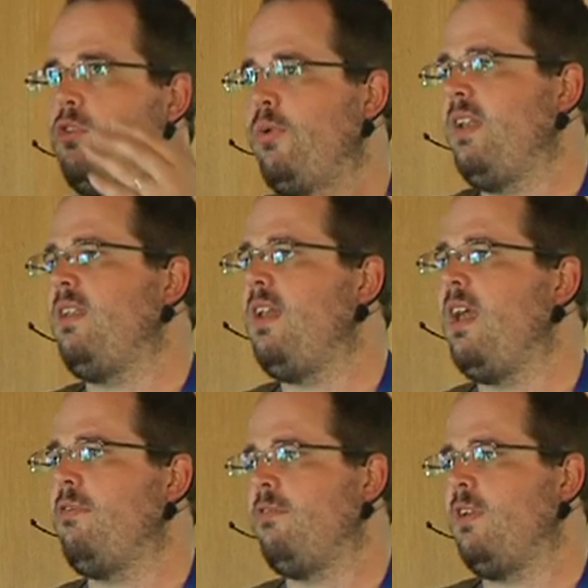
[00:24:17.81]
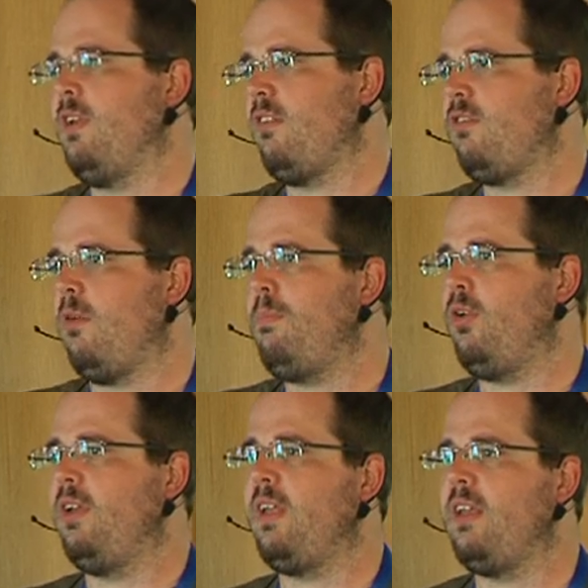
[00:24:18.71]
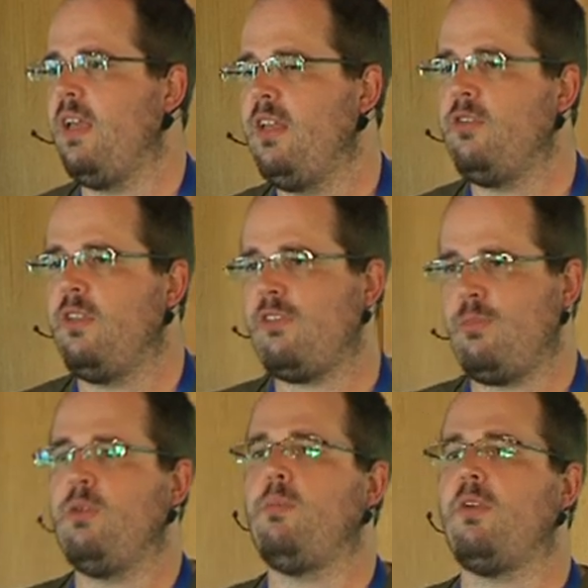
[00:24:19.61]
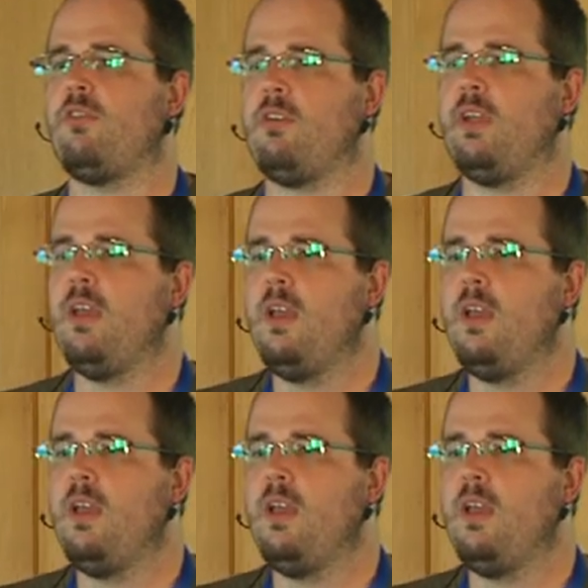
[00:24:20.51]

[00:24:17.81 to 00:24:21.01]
20 left, uh, stop pulling data into this one repository,